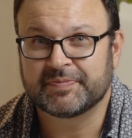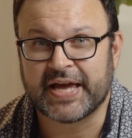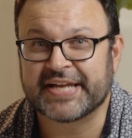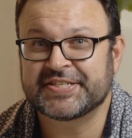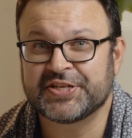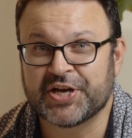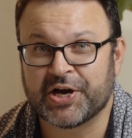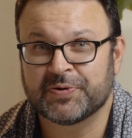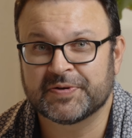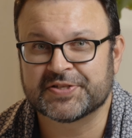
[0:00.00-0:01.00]

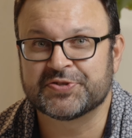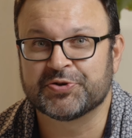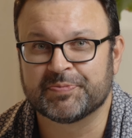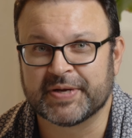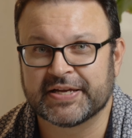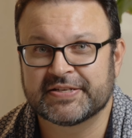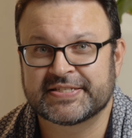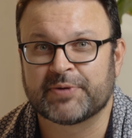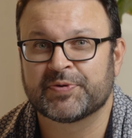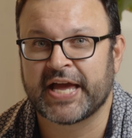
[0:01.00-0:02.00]
SEO is new to me,
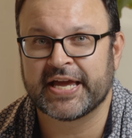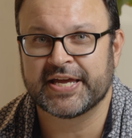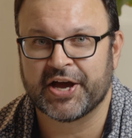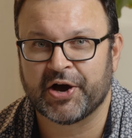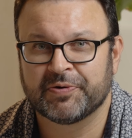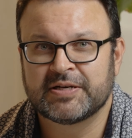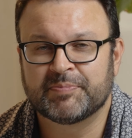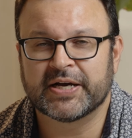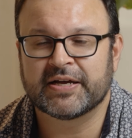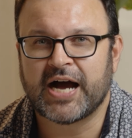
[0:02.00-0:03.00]
same with AEO,
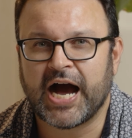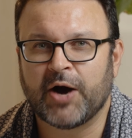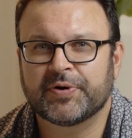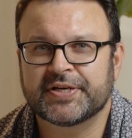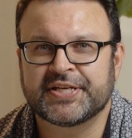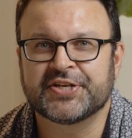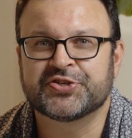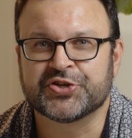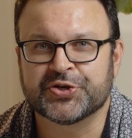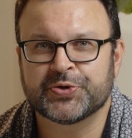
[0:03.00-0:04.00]
but I want to
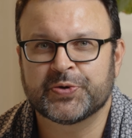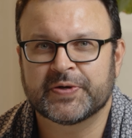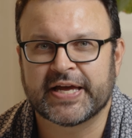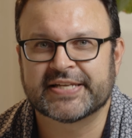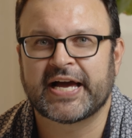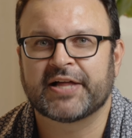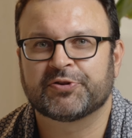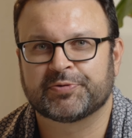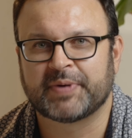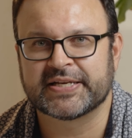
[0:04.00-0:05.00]
teach you as I
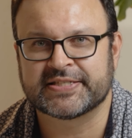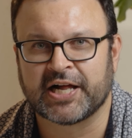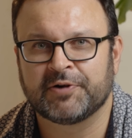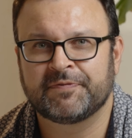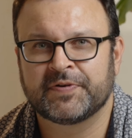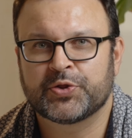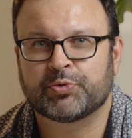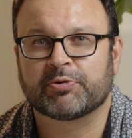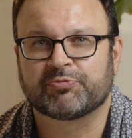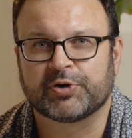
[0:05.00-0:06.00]
learn myself
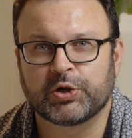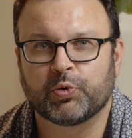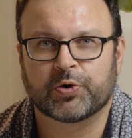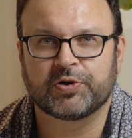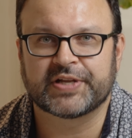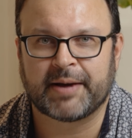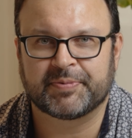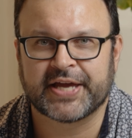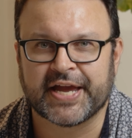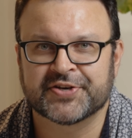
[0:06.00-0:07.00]
through a real-world
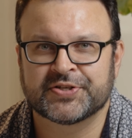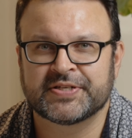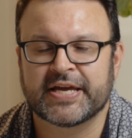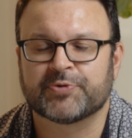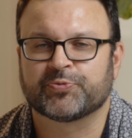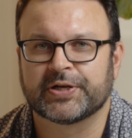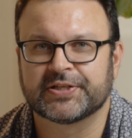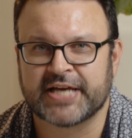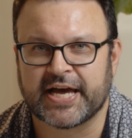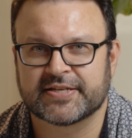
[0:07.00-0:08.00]
application and real
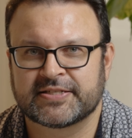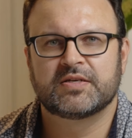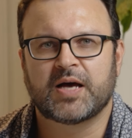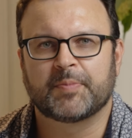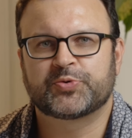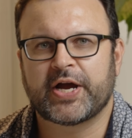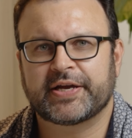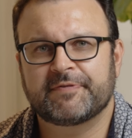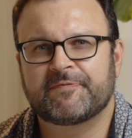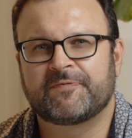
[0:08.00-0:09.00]
test. I'm
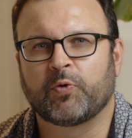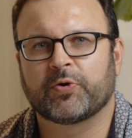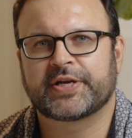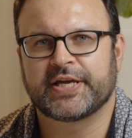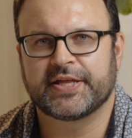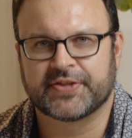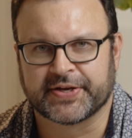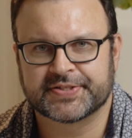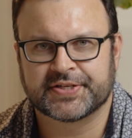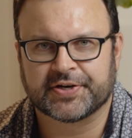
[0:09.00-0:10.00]
tracking 4 key
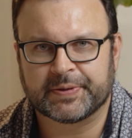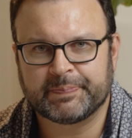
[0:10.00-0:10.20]
things here.